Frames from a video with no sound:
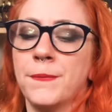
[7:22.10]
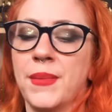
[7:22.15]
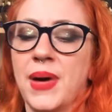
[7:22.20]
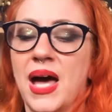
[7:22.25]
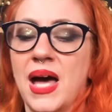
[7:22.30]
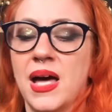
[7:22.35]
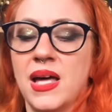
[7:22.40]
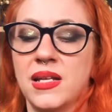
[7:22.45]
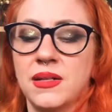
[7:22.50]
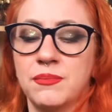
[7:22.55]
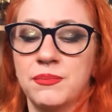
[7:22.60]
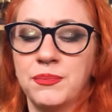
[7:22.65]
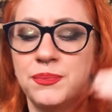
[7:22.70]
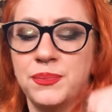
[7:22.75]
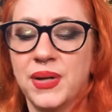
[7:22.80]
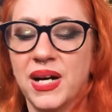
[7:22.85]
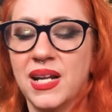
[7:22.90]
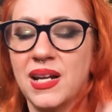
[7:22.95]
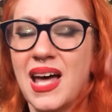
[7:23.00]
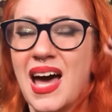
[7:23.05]

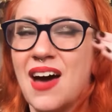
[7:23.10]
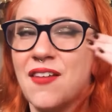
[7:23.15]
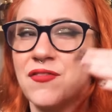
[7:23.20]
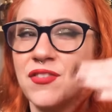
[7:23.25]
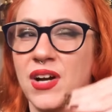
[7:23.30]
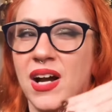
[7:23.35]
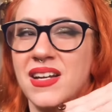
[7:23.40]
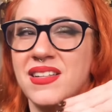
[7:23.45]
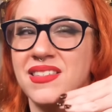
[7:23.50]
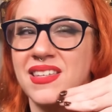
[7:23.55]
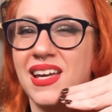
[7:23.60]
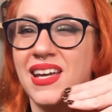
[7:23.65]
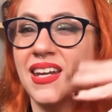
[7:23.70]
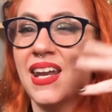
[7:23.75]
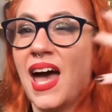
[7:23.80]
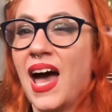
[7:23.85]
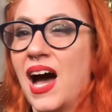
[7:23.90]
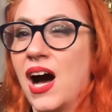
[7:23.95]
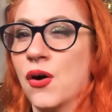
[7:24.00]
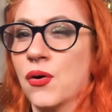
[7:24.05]
but after I'd say an
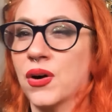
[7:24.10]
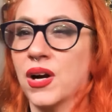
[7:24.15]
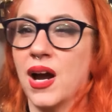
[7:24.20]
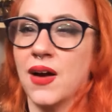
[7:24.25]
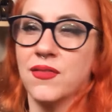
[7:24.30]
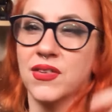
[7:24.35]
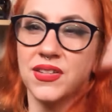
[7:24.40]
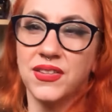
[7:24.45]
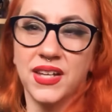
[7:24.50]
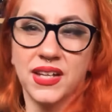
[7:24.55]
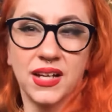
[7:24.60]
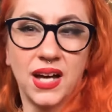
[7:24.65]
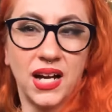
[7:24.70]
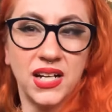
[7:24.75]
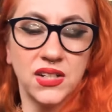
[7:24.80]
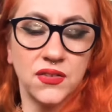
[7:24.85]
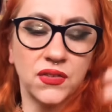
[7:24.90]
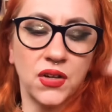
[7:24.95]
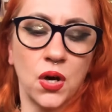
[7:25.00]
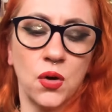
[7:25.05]
hour, everything
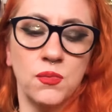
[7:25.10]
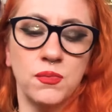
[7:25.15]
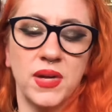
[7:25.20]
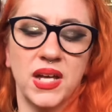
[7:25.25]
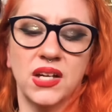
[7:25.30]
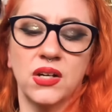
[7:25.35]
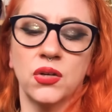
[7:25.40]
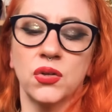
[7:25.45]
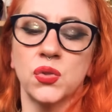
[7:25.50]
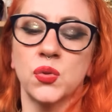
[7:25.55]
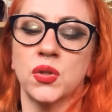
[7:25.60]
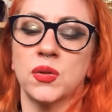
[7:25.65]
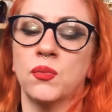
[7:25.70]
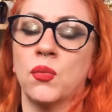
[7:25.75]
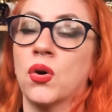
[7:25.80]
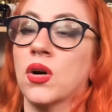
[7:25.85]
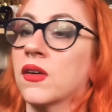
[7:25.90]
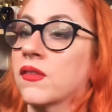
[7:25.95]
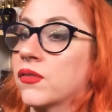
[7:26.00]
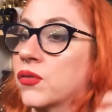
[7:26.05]
kind of commingles with
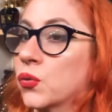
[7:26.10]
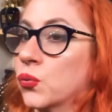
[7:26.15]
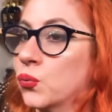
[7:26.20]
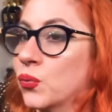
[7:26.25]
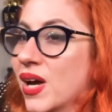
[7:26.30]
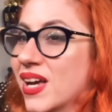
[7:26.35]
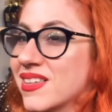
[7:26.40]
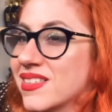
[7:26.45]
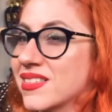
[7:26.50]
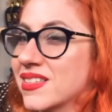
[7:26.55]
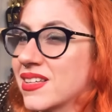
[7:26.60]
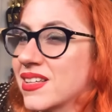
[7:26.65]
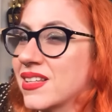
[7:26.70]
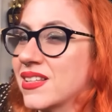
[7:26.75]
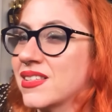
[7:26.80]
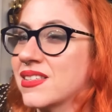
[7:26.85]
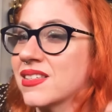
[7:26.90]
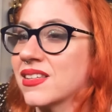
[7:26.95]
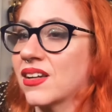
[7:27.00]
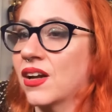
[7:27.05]
more of the
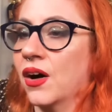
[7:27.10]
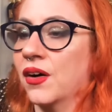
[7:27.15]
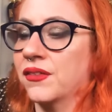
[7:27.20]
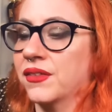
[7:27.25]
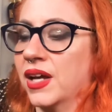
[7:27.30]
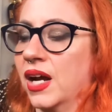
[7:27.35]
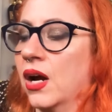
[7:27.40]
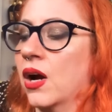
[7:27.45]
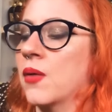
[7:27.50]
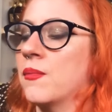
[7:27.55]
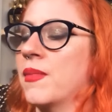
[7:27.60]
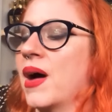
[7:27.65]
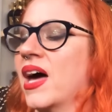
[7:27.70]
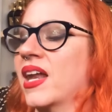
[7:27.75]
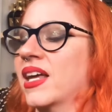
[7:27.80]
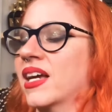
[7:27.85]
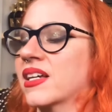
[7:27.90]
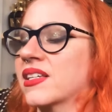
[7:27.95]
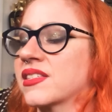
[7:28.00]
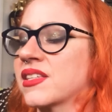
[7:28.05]
resins and all the
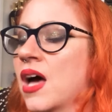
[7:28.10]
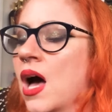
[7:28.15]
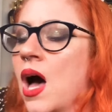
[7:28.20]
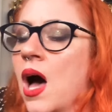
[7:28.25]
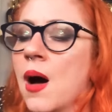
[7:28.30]
aromatics,